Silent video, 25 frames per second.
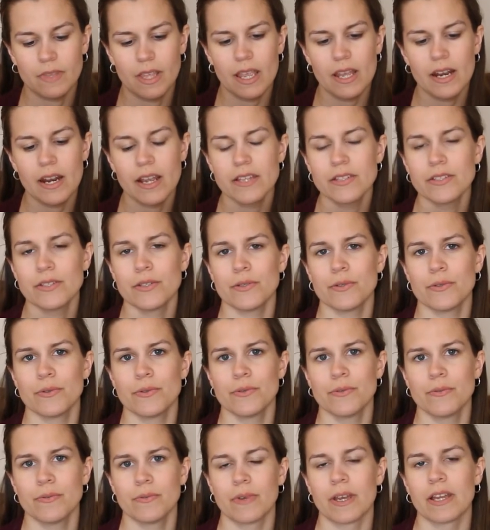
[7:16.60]
and I
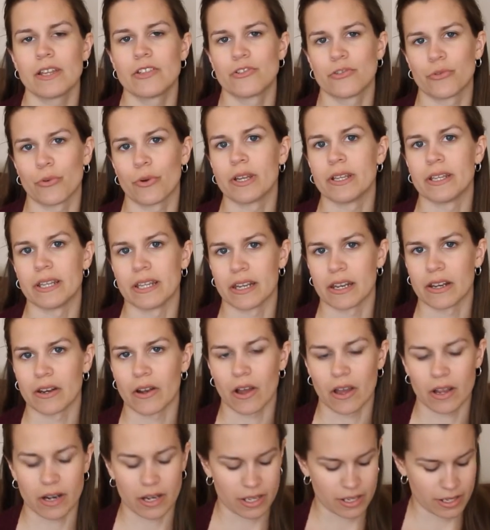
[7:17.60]
do enjoy knitting
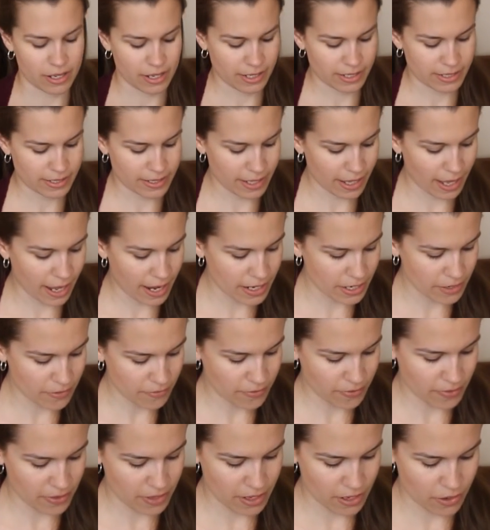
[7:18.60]
on it. It's the kind
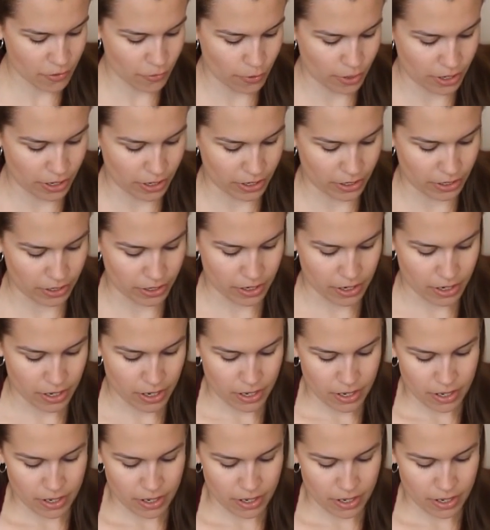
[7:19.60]
of thing where